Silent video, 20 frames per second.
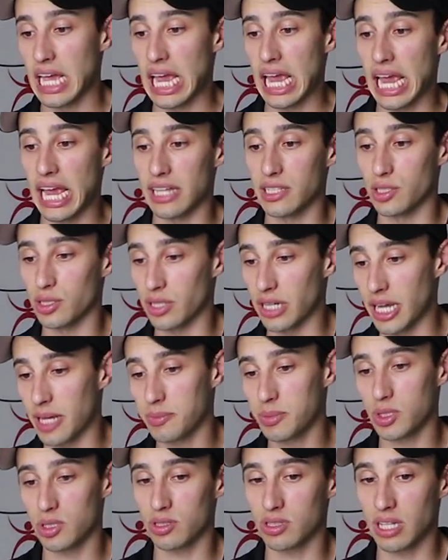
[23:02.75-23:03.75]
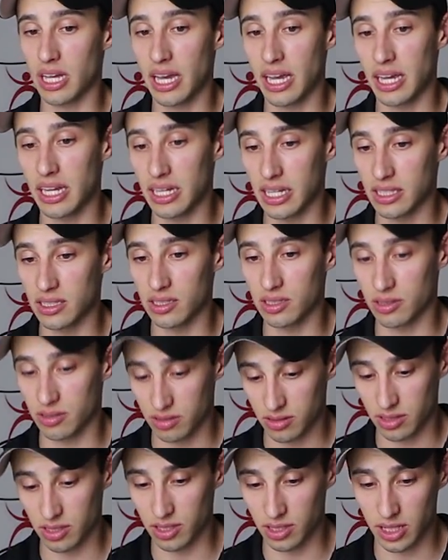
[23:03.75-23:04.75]
and your hips are tight and
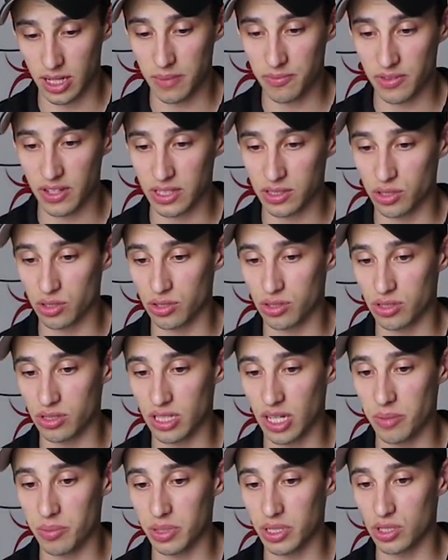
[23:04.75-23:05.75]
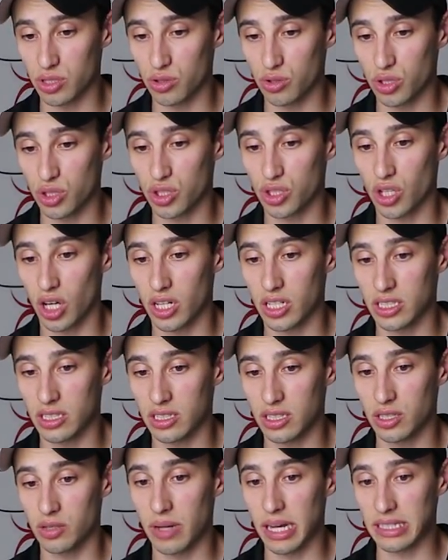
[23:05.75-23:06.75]
your hip flexors are tight because you
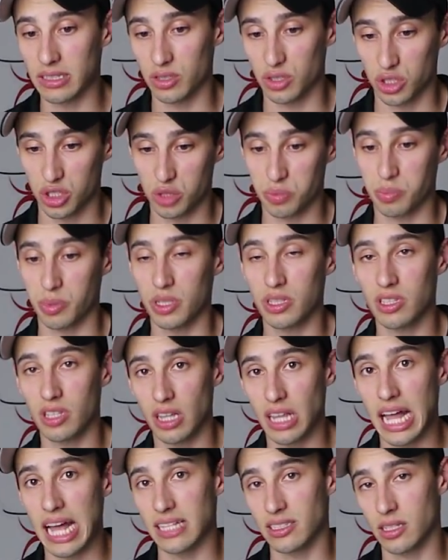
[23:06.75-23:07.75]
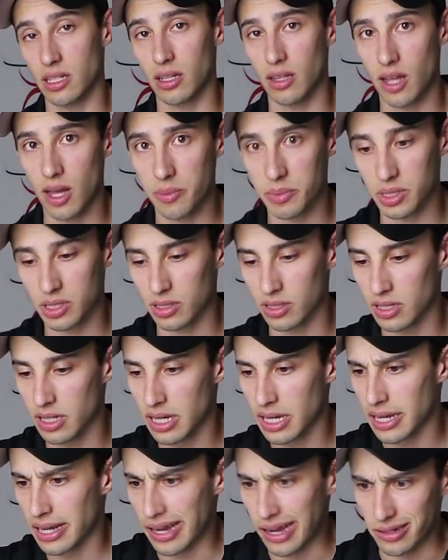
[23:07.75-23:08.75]
had to sprint the last kilometer
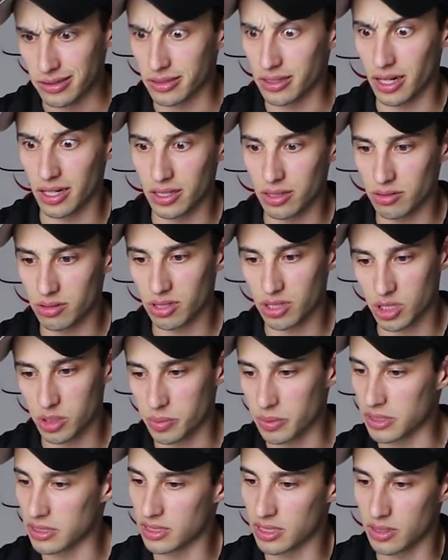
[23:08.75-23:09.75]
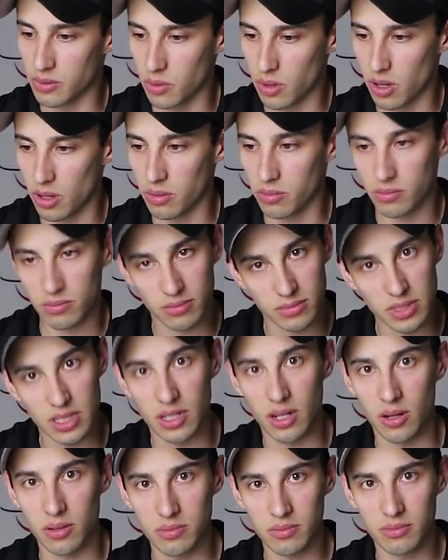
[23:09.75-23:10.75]
and you're not used to sprinting, well,
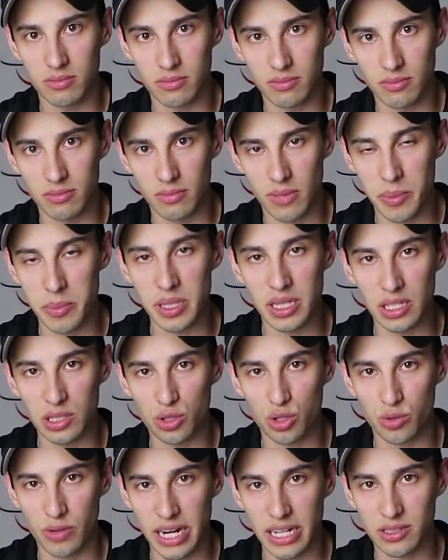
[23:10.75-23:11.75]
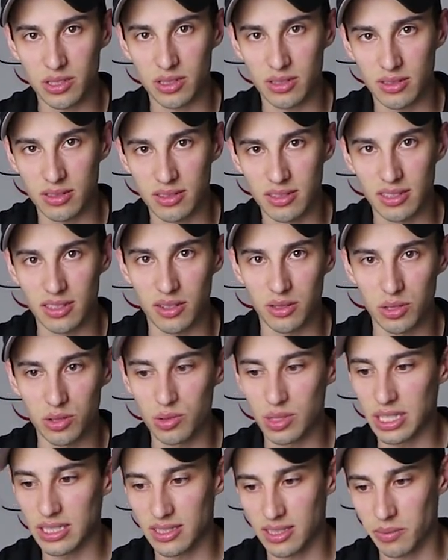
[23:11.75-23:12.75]
maybe there's your answer. You
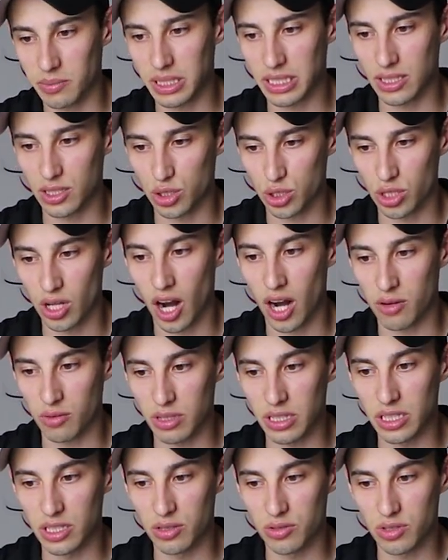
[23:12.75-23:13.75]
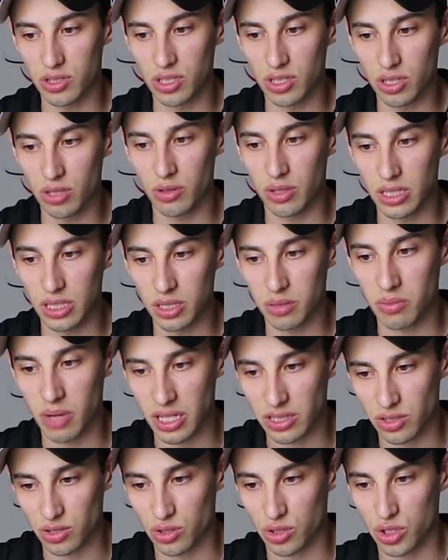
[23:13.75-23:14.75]
did something that you're not really used to doing. Your
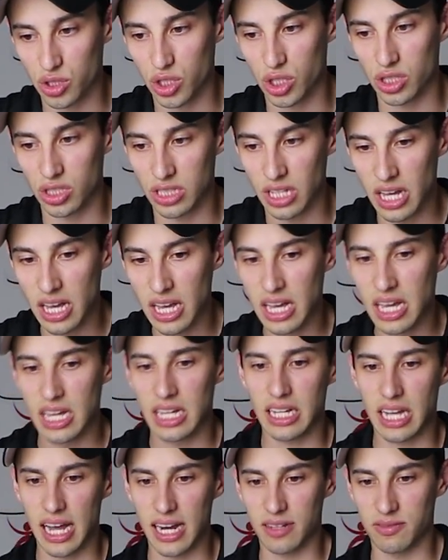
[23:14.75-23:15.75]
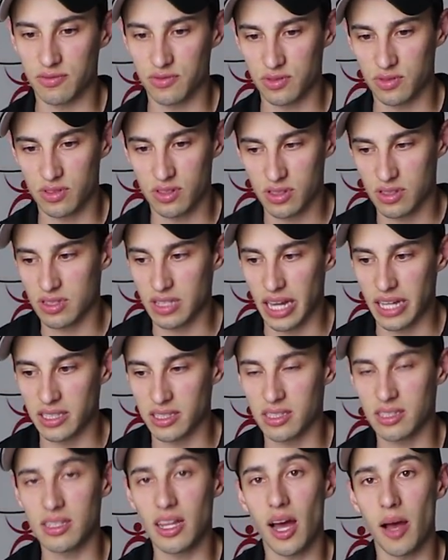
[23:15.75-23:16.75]
muscles just kind of
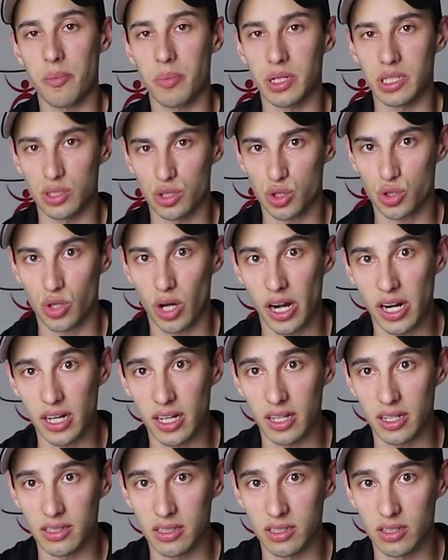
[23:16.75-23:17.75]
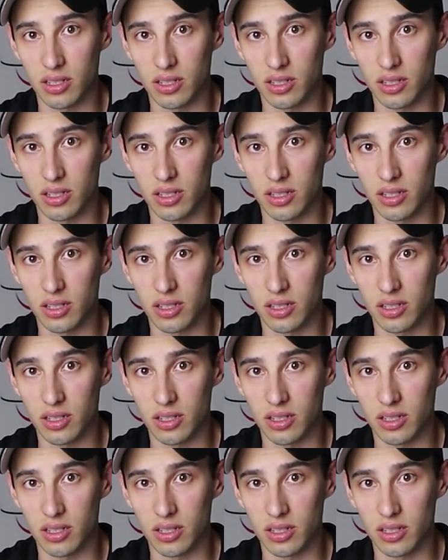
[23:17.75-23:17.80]
tensed up and it's trying to